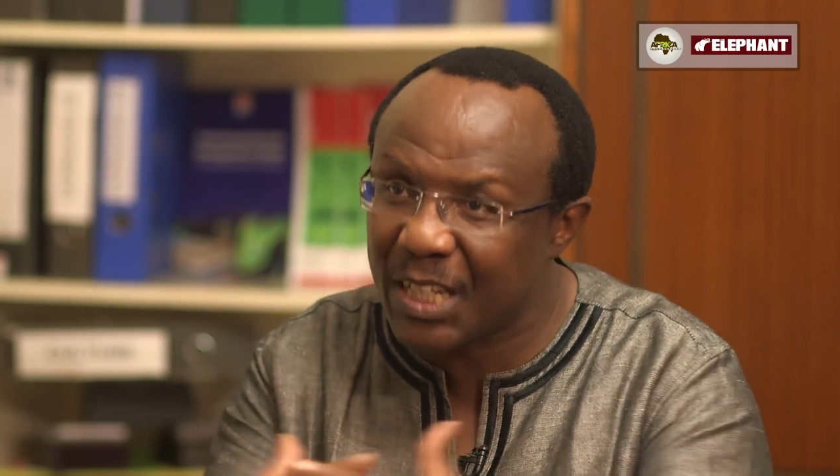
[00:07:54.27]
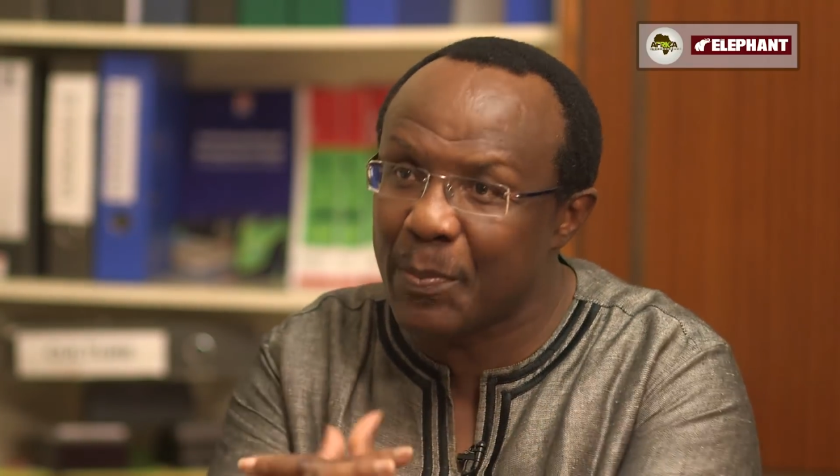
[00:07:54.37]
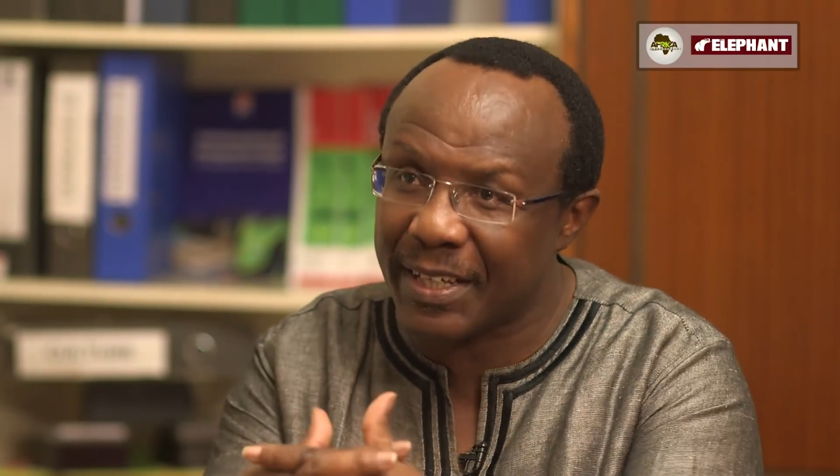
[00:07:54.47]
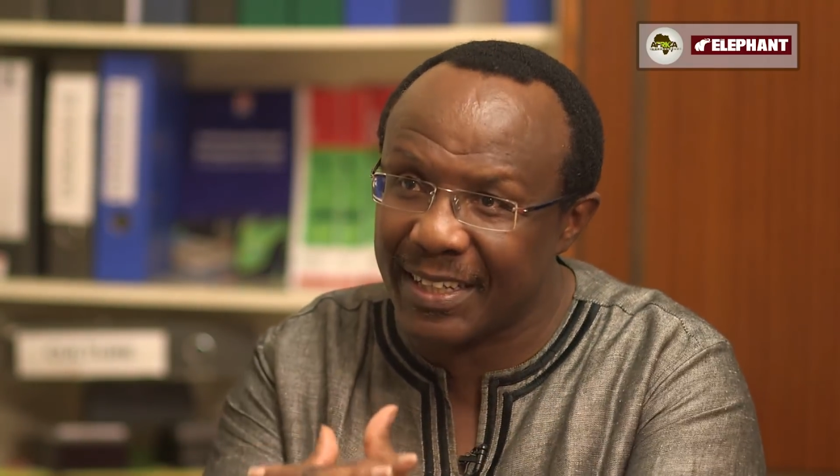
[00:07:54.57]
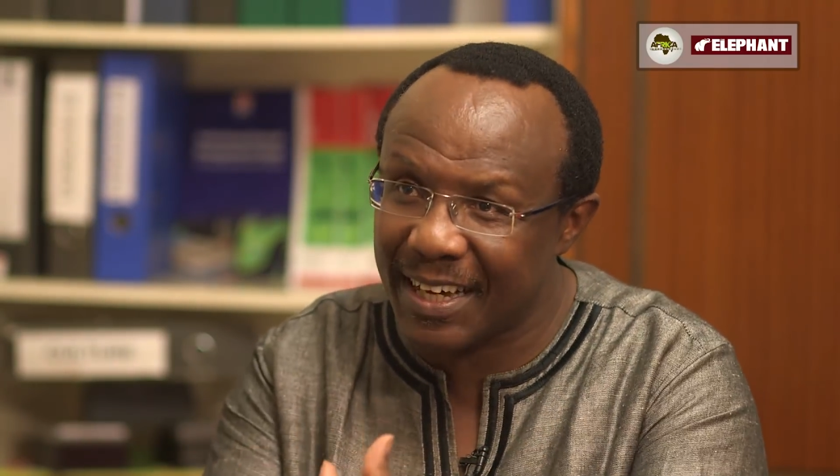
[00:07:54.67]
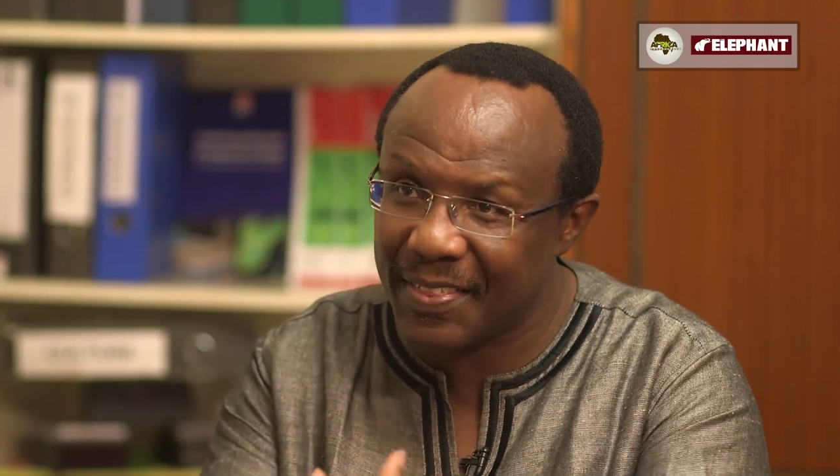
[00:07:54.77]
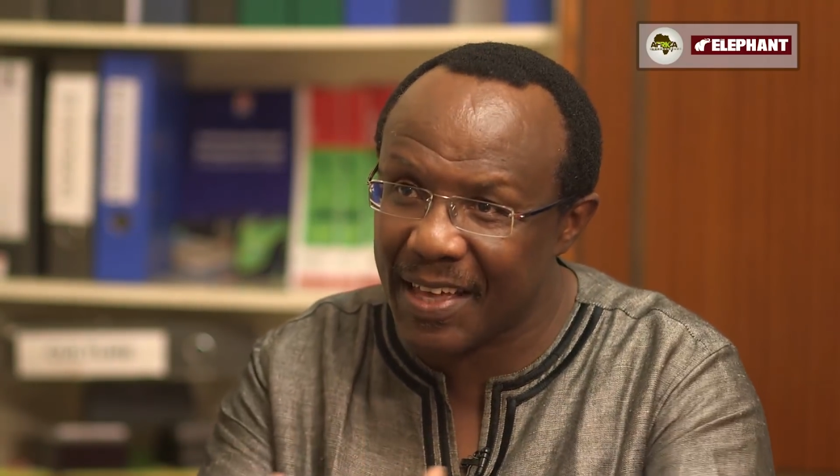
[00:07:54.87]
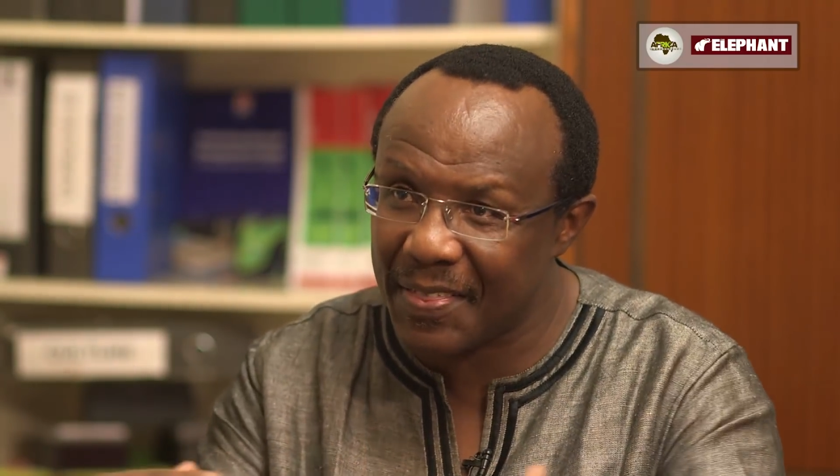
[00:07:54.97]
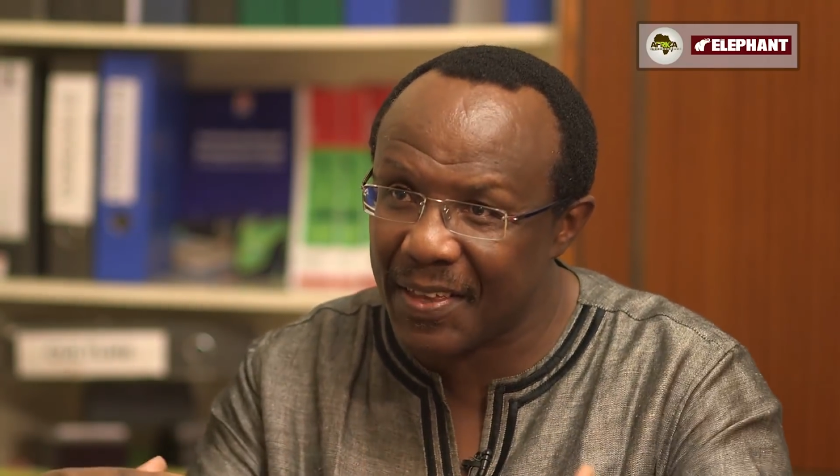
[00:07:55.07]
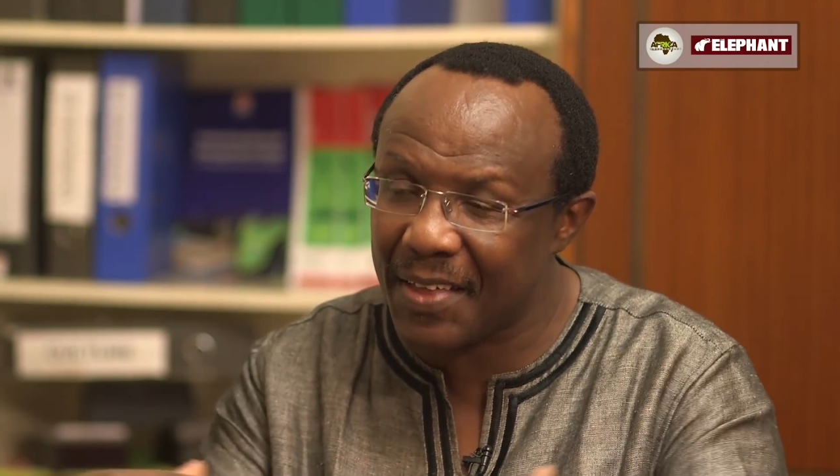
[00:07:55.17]
making,
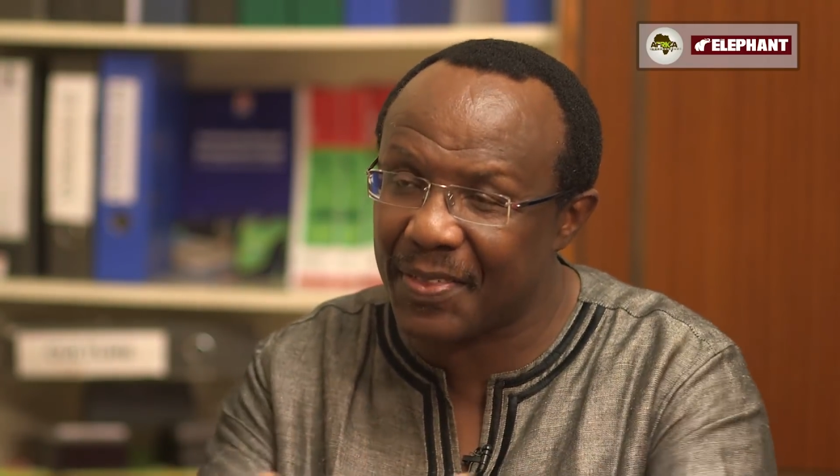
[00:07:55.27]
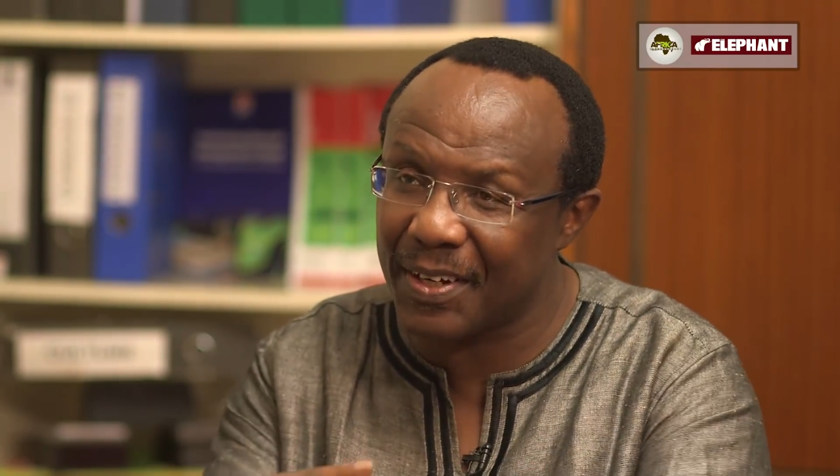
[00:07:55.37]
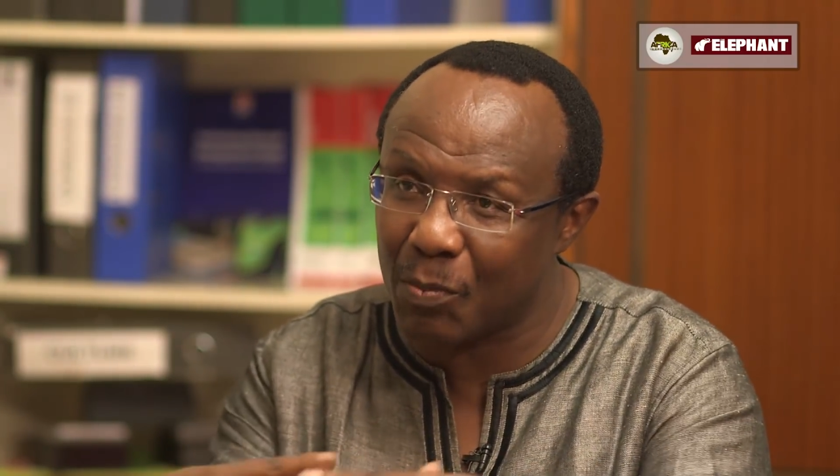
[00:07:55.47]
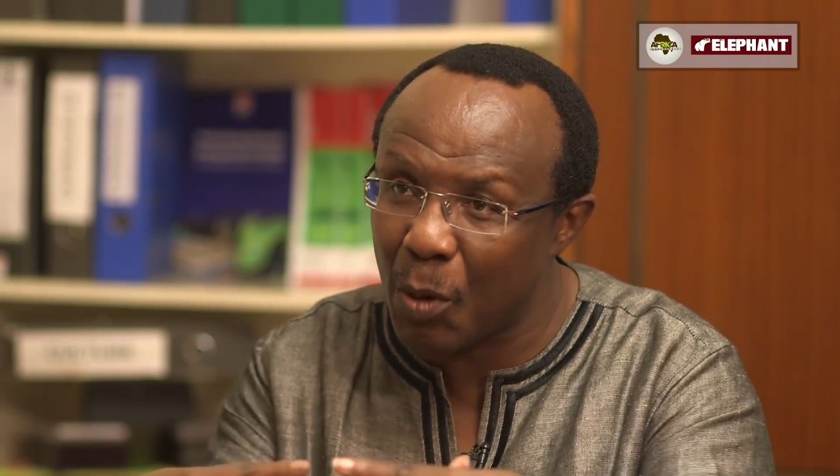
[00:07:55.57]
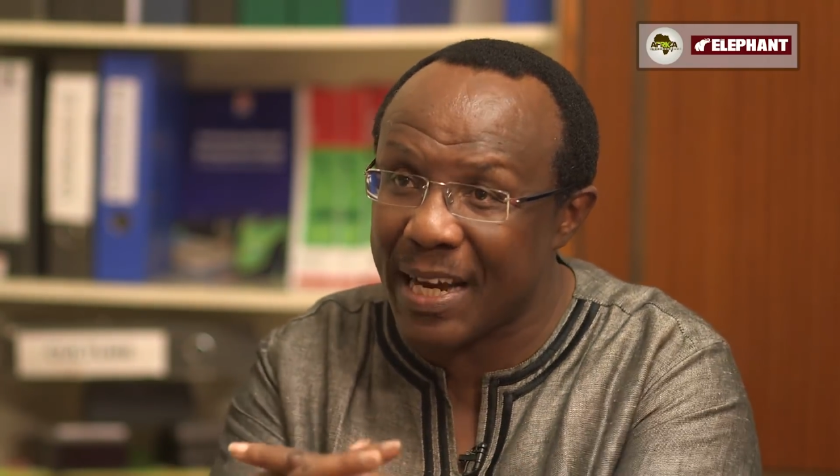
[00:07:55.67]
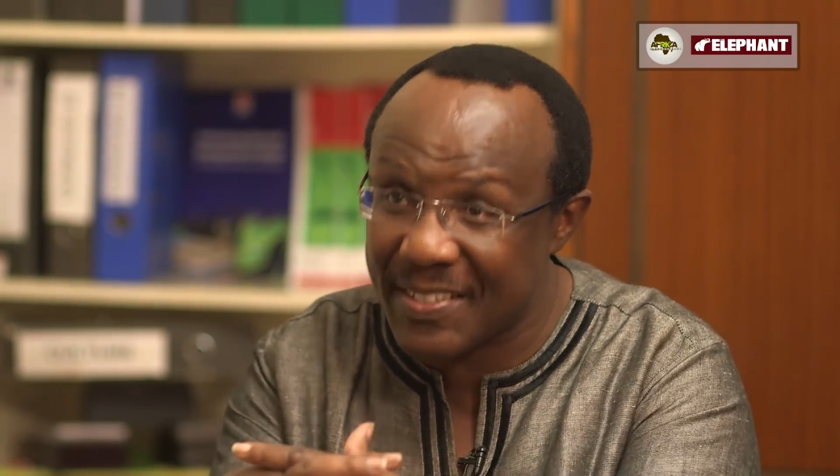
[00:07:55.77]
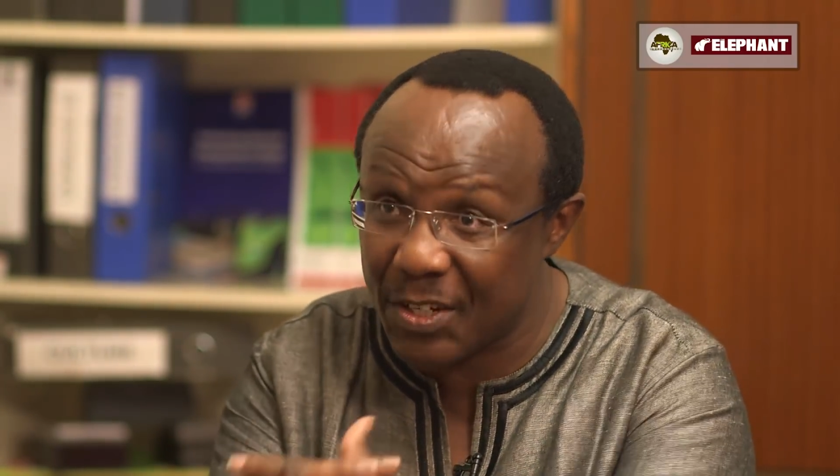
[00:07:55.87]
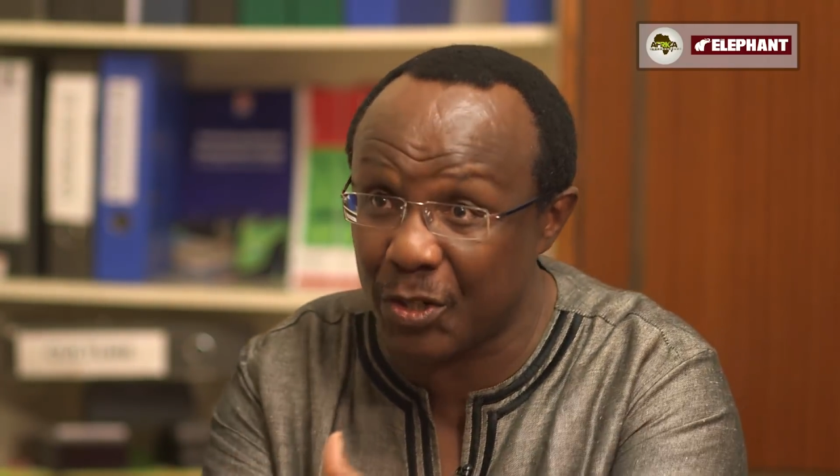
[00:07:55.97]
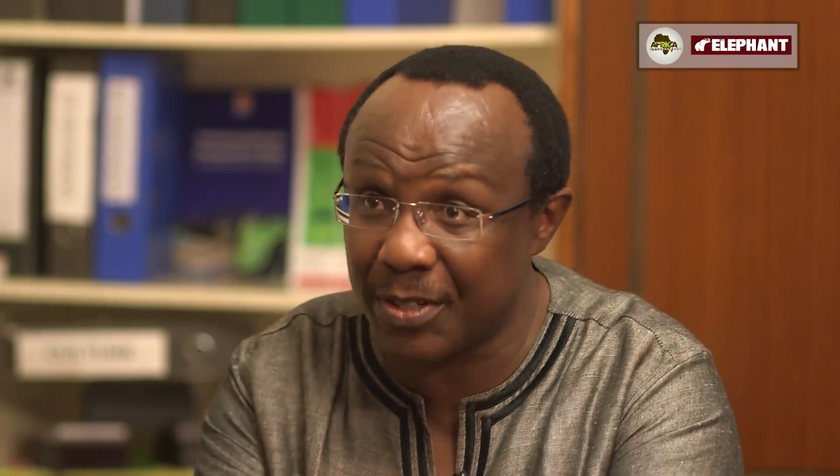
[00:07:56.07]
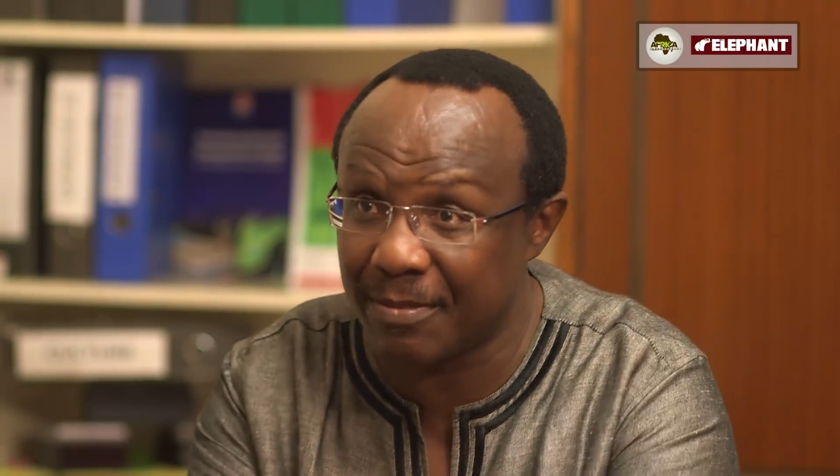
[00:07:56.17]
ethnic
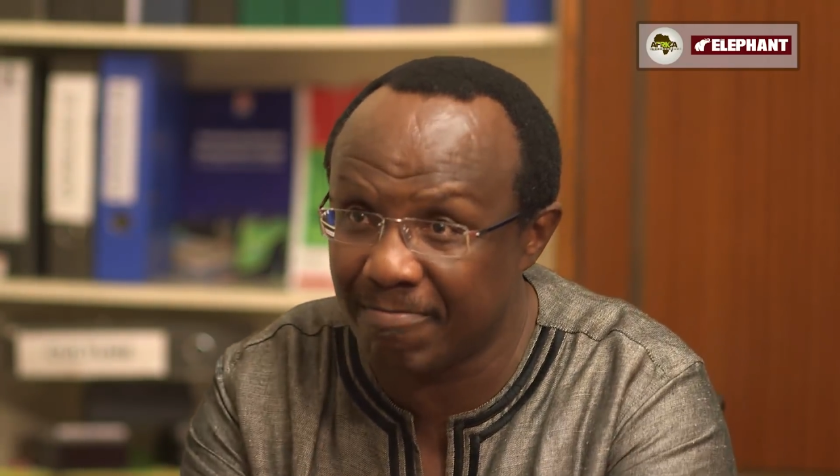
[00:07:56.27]
mobilization.